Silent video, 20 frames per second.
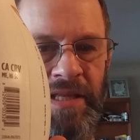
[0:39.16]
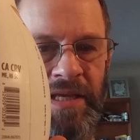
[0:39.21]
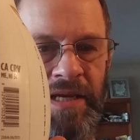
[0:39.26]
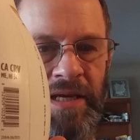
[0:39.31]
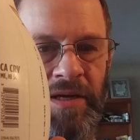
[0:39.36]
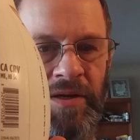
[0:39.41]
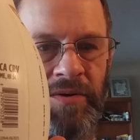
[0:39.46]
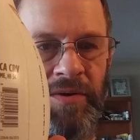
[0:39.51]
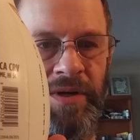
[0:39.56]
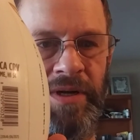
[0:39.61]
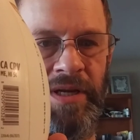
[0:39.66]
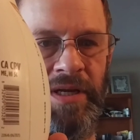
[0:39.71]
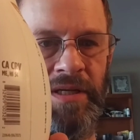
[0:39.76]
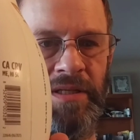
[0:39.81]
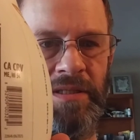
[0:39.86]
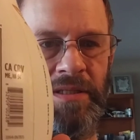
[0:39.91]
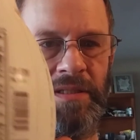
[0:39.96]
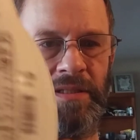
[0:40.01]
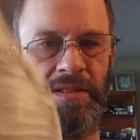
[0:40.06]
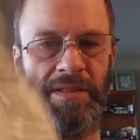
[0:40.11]
the
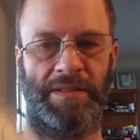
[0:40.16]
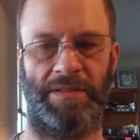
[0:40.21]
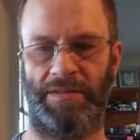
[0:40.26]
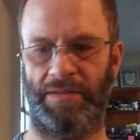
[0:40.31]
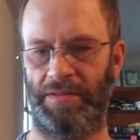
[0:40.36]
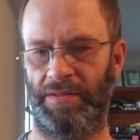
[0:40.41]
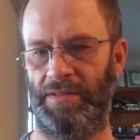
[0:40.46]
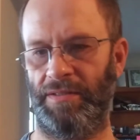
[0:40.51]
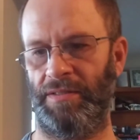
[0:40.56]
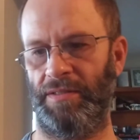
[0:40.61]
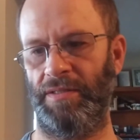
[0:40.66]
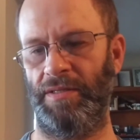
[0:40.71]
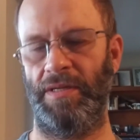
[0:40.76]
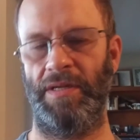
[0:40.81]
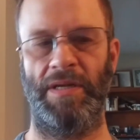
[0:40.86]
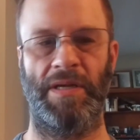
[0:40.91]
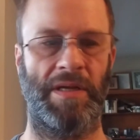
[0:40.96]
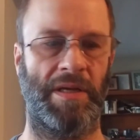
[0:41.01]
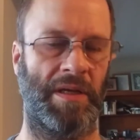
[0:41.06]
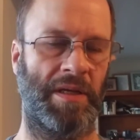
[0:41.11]
ingredients.
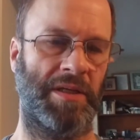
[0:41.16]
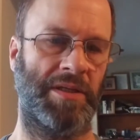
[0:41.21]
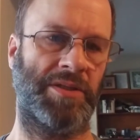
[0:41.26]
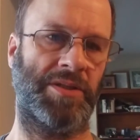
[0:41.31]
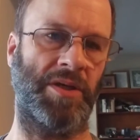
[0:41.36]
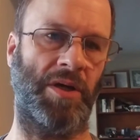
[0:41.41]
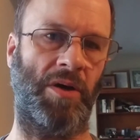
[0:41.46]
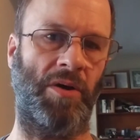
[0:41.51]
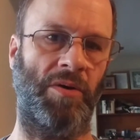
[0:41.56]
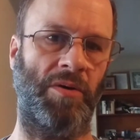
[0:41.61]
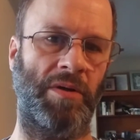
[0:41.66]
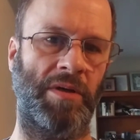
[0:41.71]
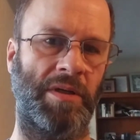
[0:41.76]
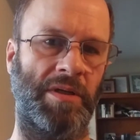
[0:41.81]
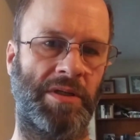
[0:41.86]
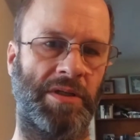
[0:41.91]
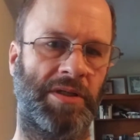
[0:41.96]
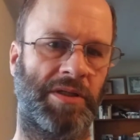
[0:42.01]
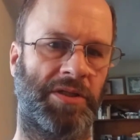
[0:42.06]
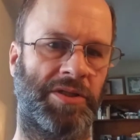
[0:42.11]
So,
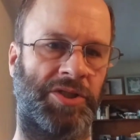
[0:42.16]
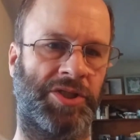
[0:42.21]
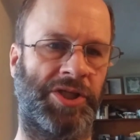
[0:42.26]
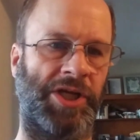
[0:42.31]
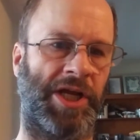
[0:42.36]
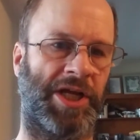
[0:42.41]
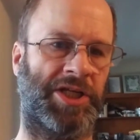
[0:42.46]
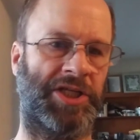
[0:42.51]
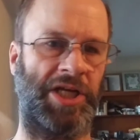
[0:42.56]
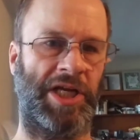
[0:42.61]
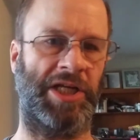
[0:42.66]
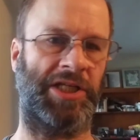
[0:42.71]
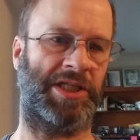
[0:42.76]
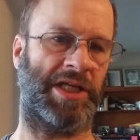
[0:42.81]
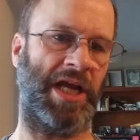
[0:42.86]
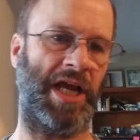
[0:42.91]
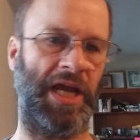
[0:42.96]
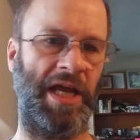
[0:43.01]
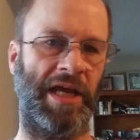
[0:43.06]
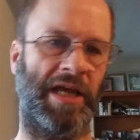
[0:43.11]
shake, shake,
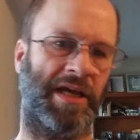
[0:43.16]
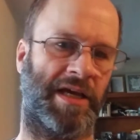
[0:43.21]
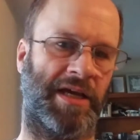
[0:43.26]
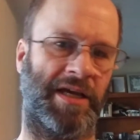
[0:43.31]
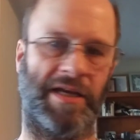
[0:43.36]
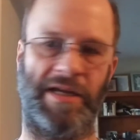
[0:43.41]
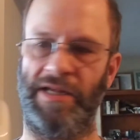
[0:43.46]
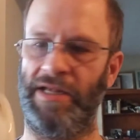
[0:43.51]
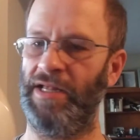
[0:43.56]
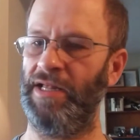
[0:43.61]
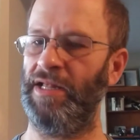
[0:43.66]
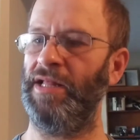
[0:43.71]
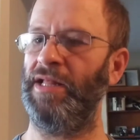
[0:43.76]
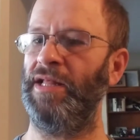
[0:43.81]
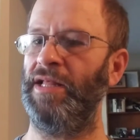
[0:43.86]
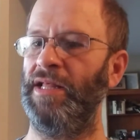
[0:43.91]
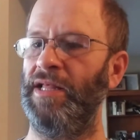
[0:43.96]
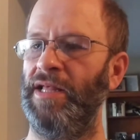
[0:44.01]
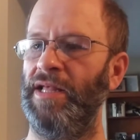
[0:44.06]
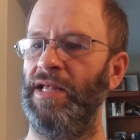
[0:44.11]
shake.
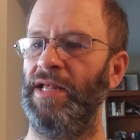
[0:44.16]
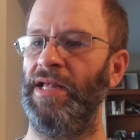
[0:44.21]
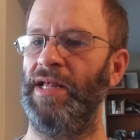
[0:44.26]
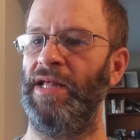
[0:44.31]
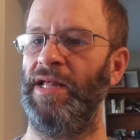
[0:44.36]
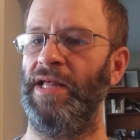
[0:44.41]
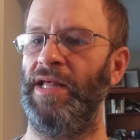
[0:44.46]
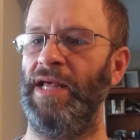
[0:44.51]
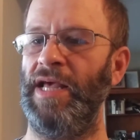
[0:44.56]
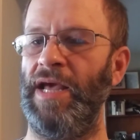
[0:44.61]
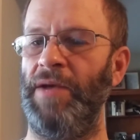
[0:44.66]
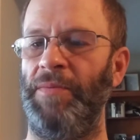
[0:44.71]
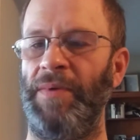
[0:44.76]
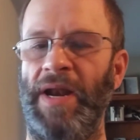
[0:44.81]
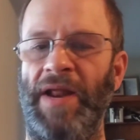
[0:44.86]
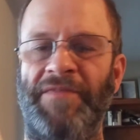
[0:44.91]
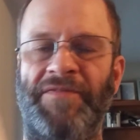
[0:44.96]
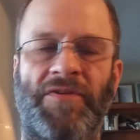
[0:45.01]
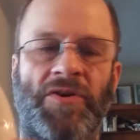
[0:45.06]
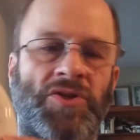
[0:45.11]
And when
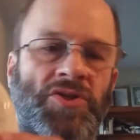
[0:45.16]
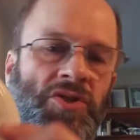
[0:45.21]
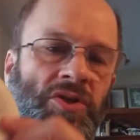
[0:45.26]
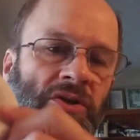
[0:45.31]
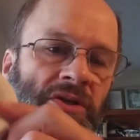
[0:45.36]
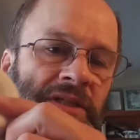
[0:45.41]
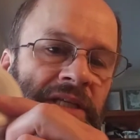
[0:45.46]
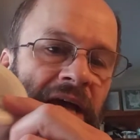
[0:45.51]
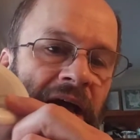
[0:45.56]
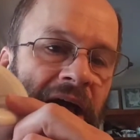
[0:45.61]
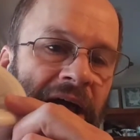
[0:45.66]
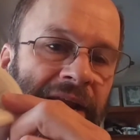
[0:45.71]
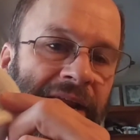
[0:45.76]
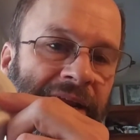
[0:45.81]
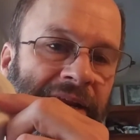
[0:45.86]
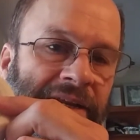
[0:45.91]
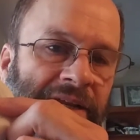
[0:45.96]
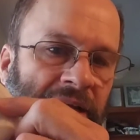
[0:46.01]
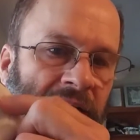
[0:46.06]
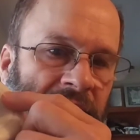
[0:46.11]
I first looked at
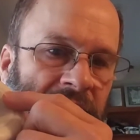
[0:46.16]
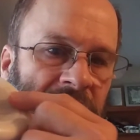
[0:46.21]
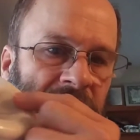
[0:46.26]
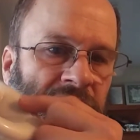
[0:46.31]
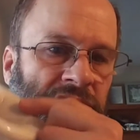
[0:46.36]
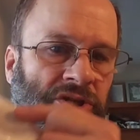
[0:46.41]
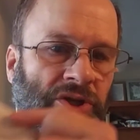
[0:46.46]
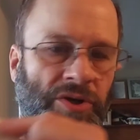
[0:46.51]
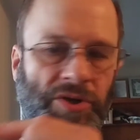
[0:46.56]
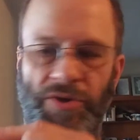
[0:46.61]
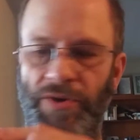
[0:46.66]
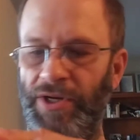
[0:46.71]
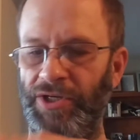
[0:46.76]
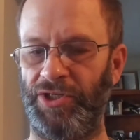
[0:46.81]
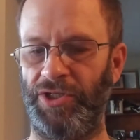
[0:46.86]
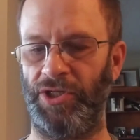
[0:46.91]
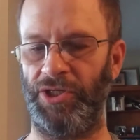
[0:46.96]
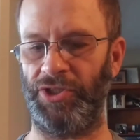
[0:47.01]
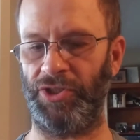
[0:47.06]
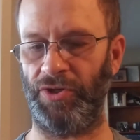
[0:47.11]
it, I didn't show you. I
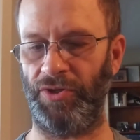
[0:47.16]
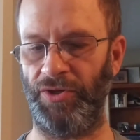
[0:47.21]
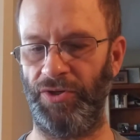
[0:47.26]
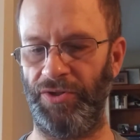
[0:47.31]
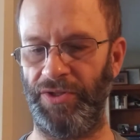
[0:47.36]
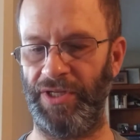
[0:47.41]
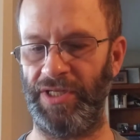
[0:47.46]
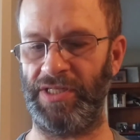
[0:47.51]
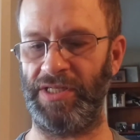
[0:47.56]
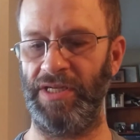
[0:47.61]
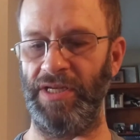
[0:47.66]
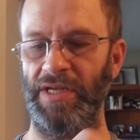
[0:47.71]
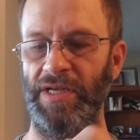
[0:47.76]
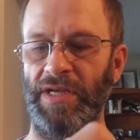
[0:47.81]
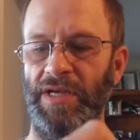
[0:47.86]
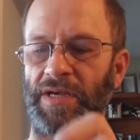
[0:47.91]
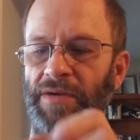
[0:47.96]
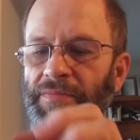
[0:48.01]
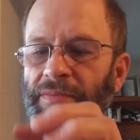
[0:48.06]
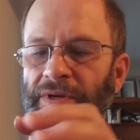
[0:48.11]
should have shown you this,
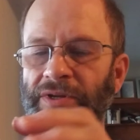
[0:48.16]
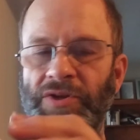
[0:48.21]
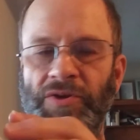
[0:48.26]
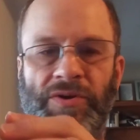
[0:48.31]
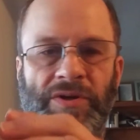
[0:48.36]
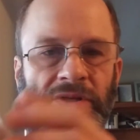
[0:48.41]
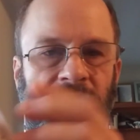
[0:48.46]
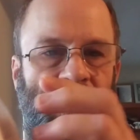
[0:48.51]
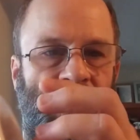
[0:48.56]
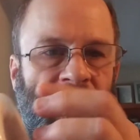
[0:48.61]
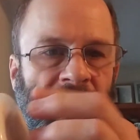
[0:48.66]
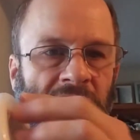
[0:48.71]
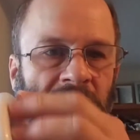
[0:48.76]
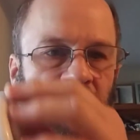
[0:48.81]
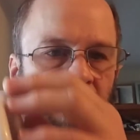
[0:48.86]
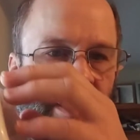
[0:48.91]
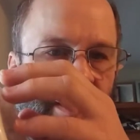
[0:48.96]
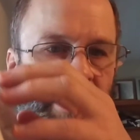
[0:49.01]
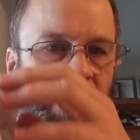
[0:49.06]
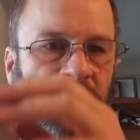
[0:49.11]
but you could see
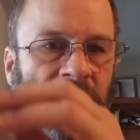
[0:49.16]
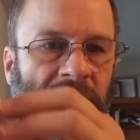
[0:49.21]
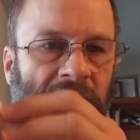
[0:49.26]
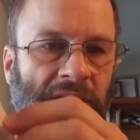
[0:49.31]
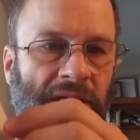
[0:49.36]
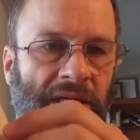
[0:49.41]
this